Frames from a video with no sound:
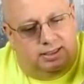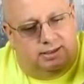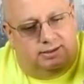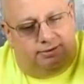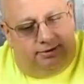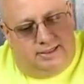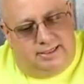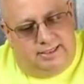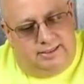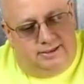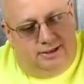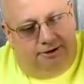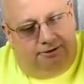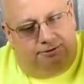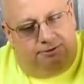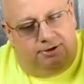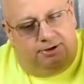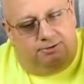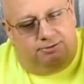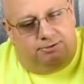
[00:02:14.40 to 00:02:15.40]
is any
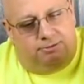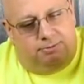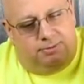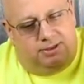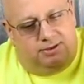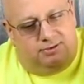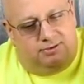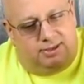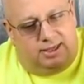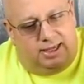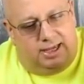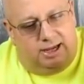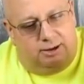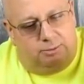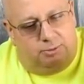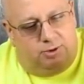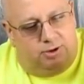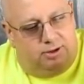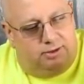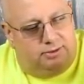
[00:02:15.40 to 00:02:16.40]
different from this
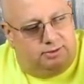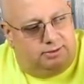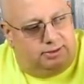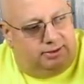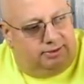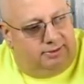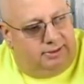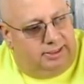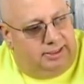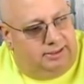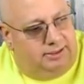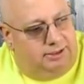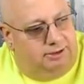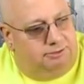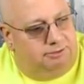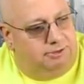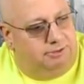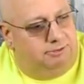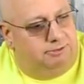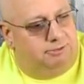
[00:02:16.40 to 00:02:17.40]
camera, is any
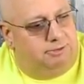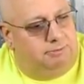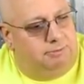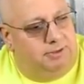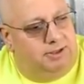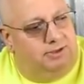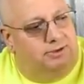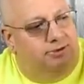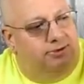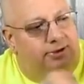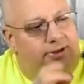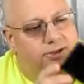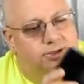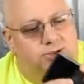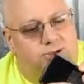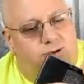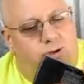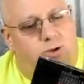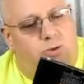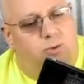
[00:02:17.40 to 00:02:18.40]
different from this uh,
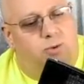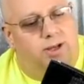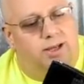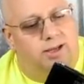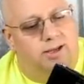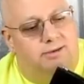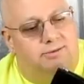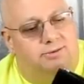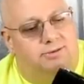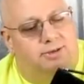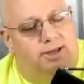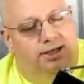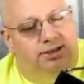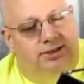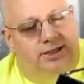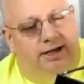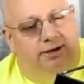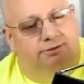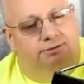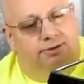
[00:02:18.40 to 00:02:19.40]
shortwave
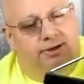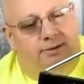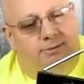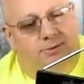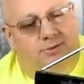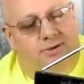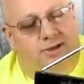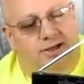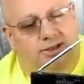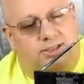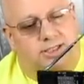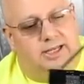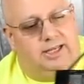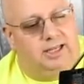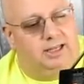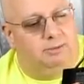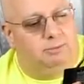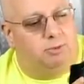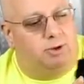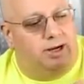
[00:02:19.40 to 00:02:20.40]
slash FM slash
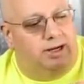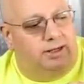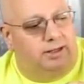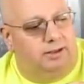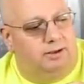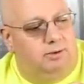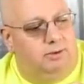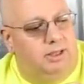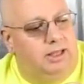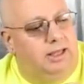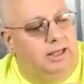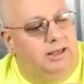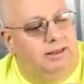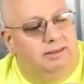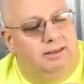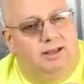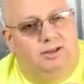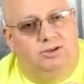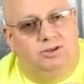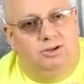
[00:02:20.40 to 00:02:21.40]
AM radio,
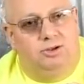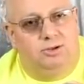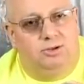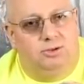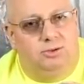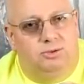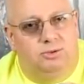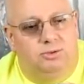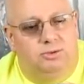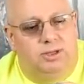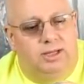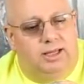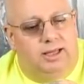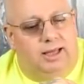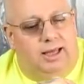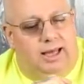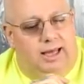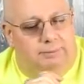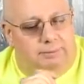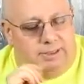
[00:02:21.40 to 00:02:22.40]
then you,
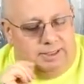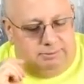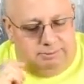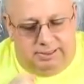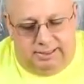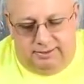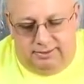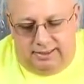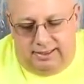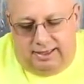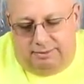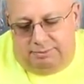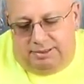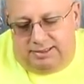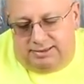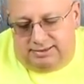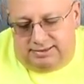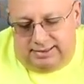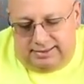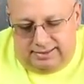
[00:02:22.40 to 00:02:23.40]
I'm gonna mean, I'm
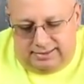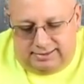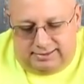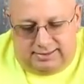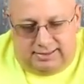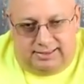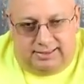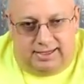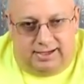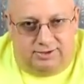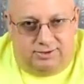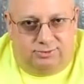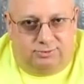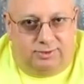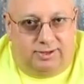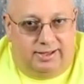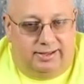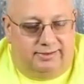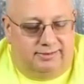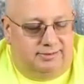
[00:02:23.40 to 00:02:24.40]
gonna say this in a nice
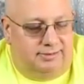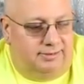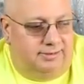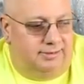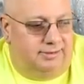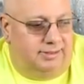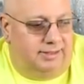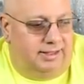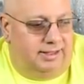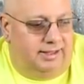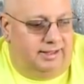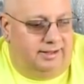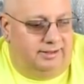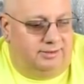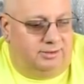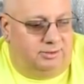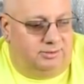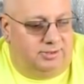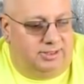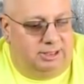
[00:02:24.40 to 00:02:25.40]
way,
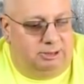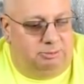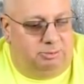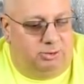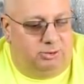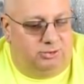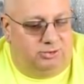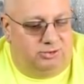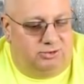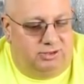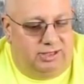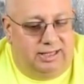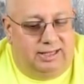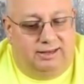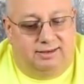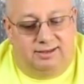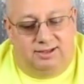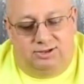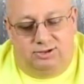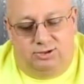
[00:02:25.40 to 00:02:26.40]
and don't take it personal,
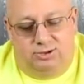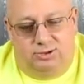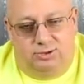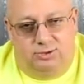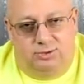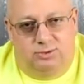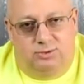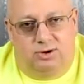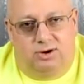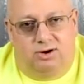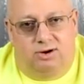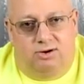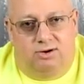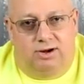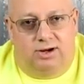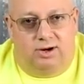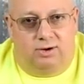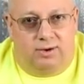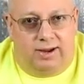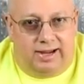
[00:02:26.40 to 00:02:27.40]
then you
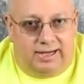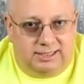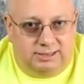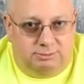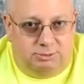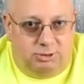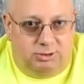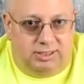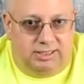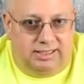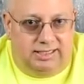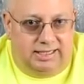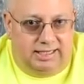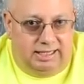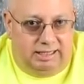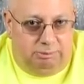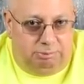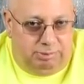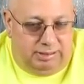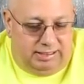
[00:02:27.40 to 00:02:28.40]
are a crack smoking
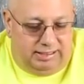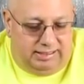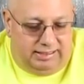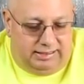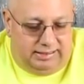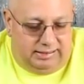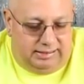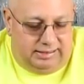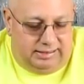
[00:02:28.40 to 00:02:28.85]
hippie.